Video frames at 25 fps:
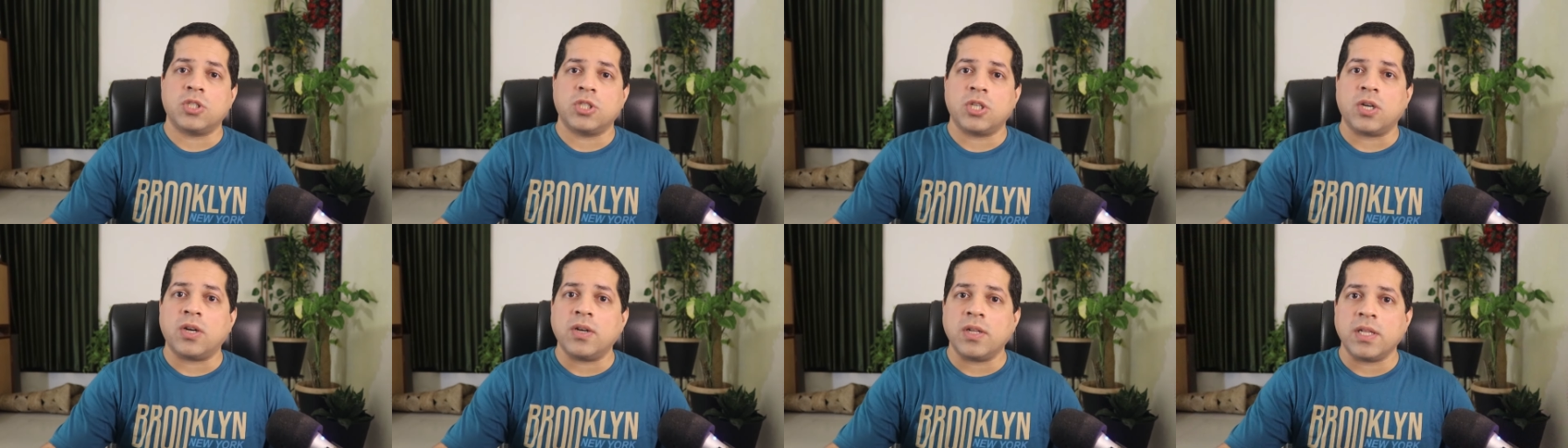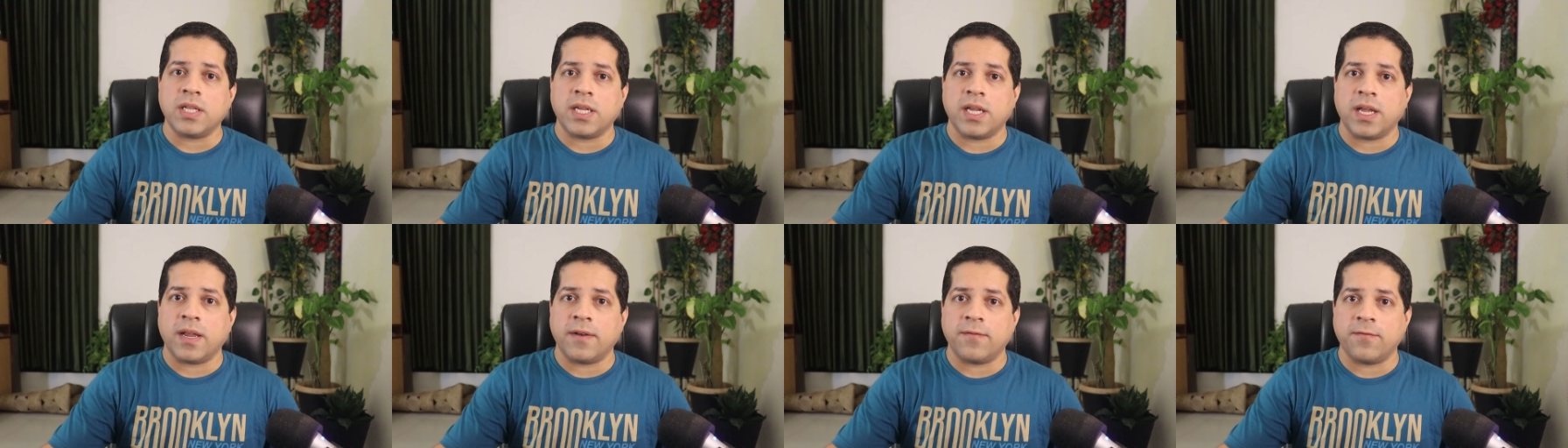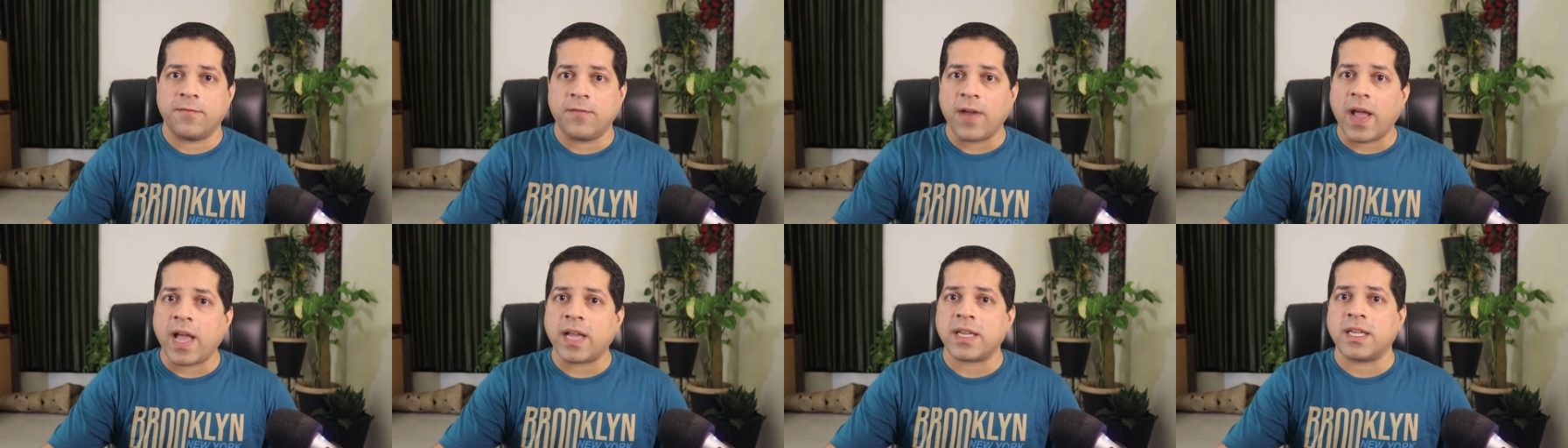Charlie and
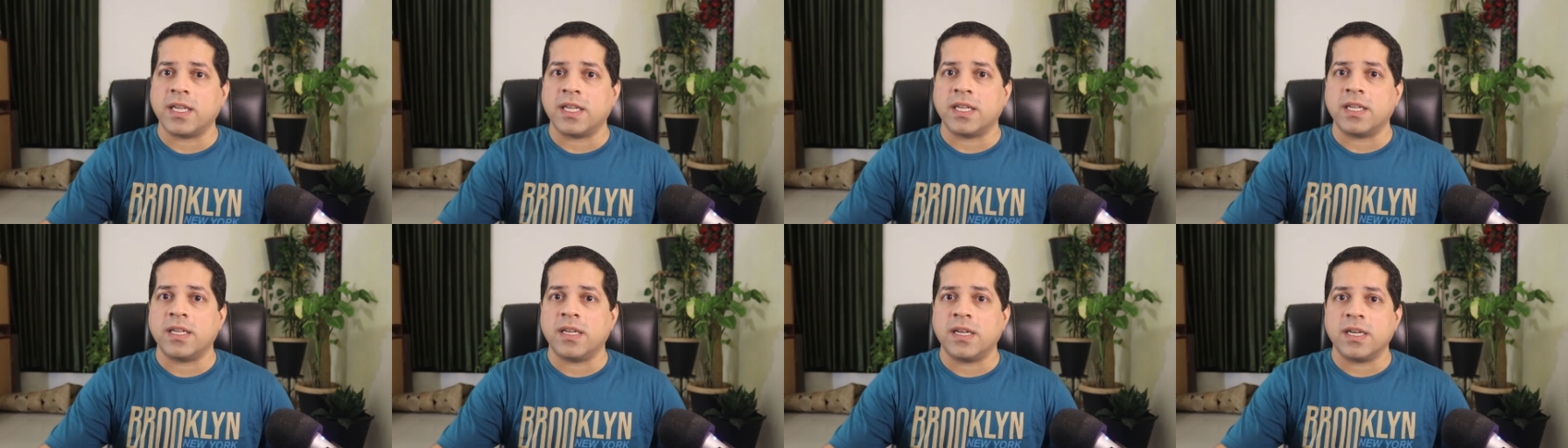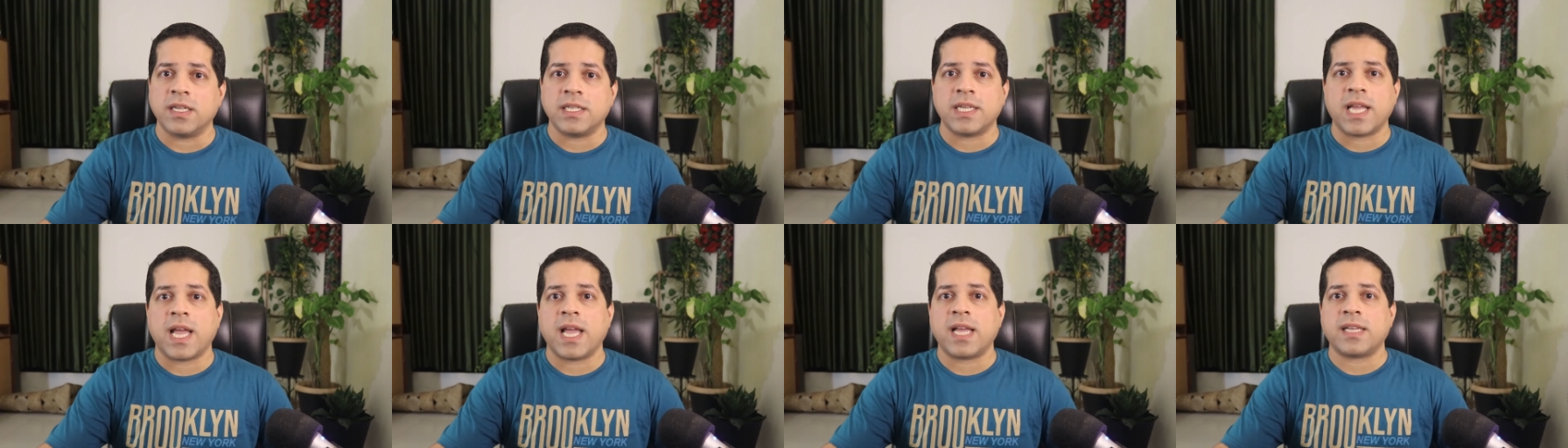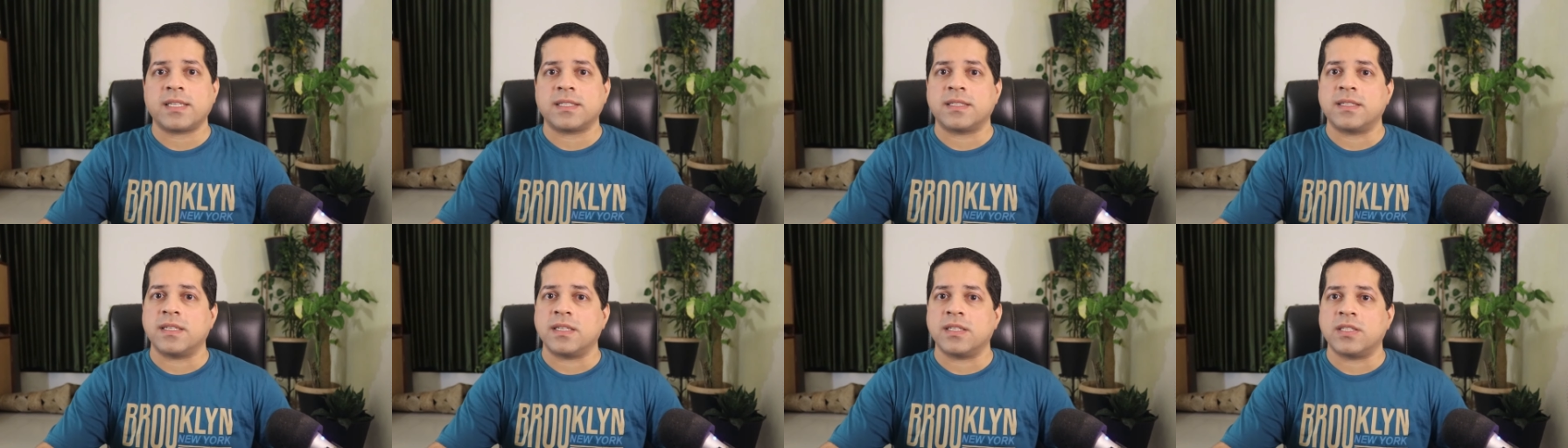Vaggie got
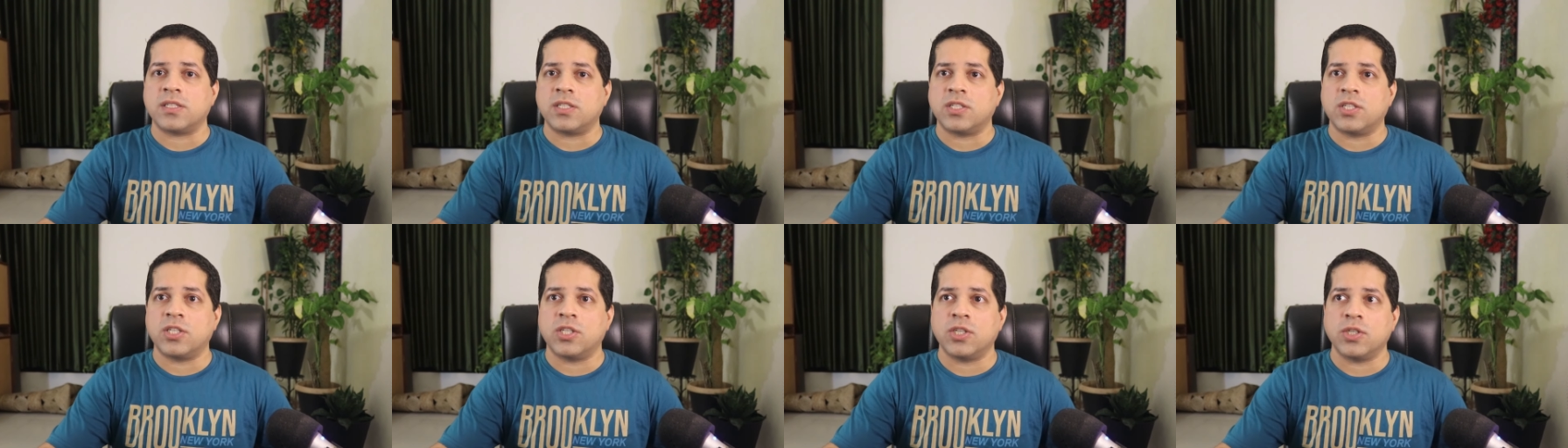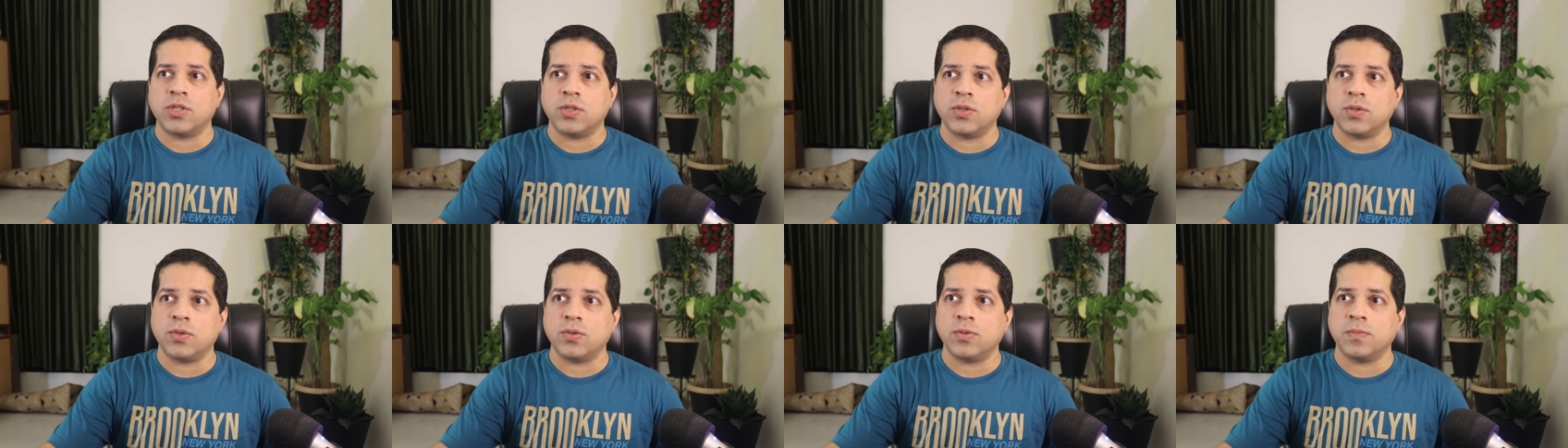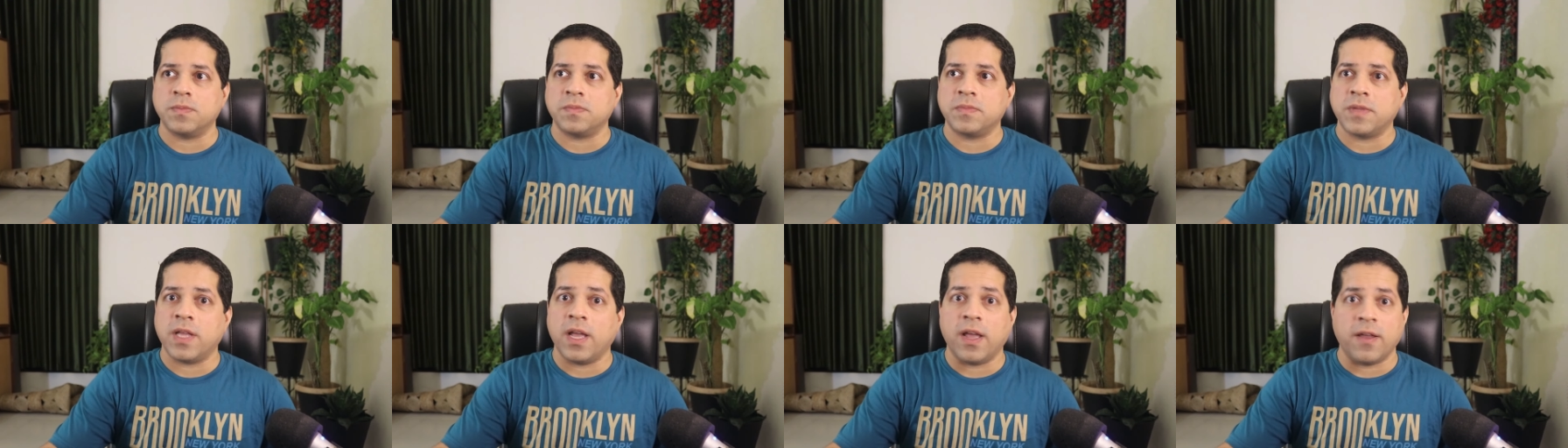access
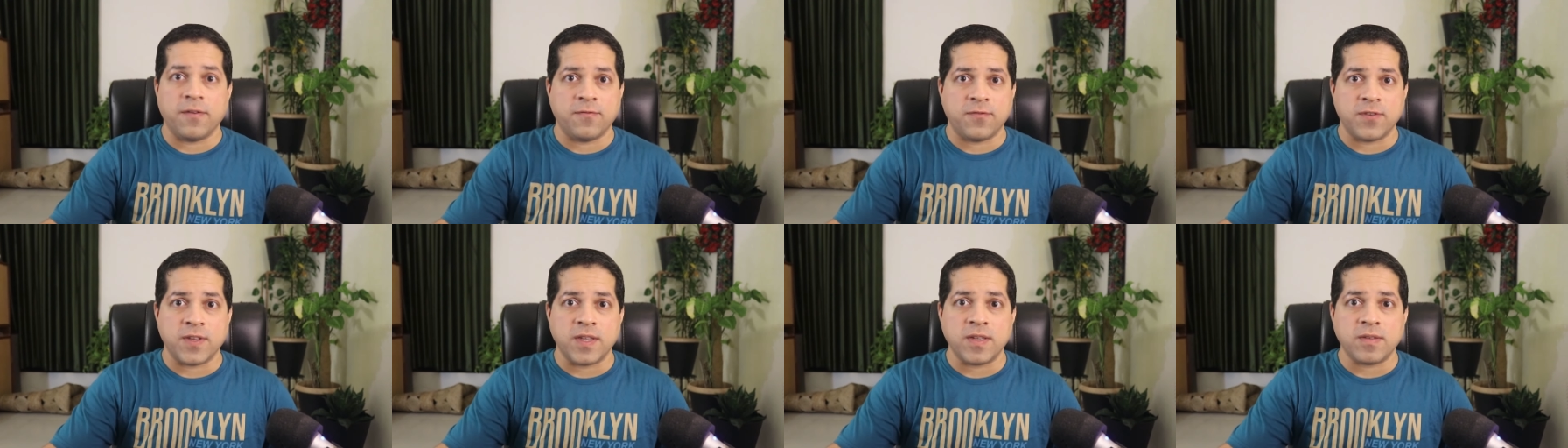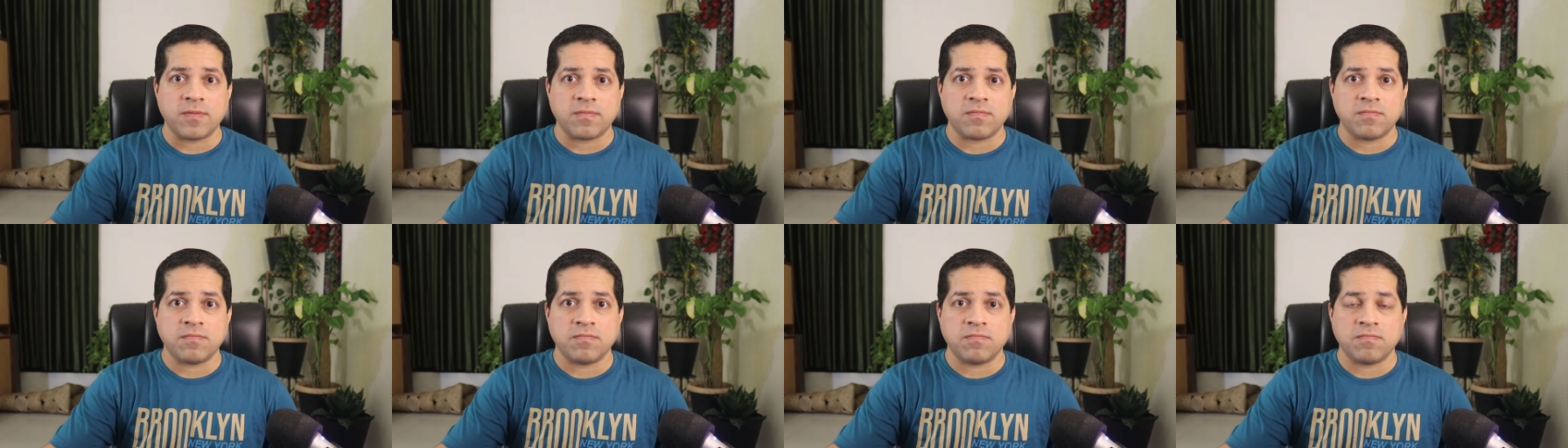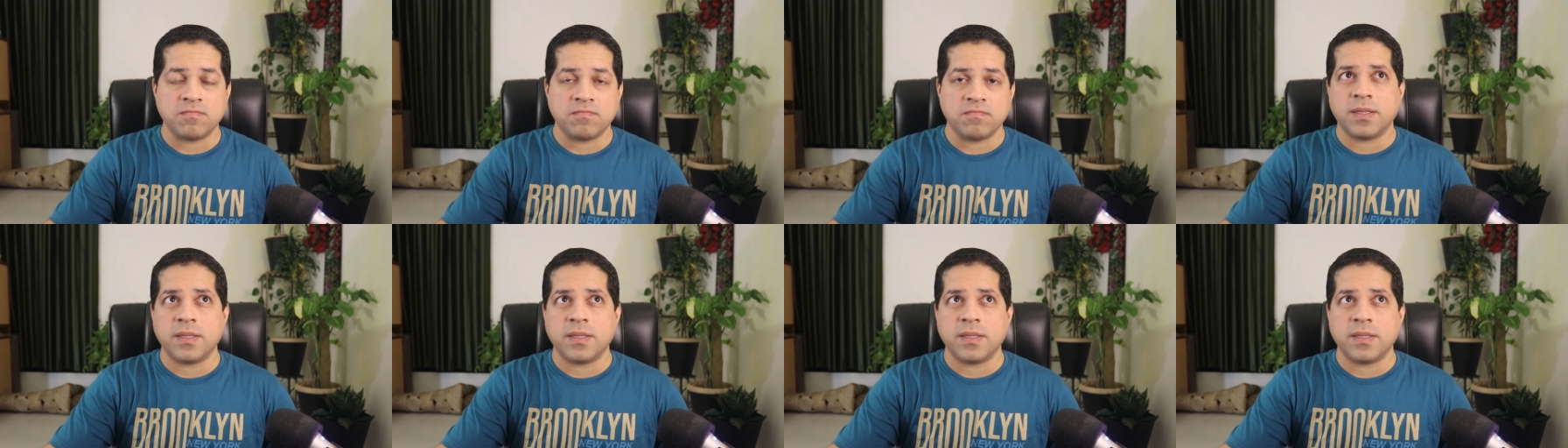to heaven.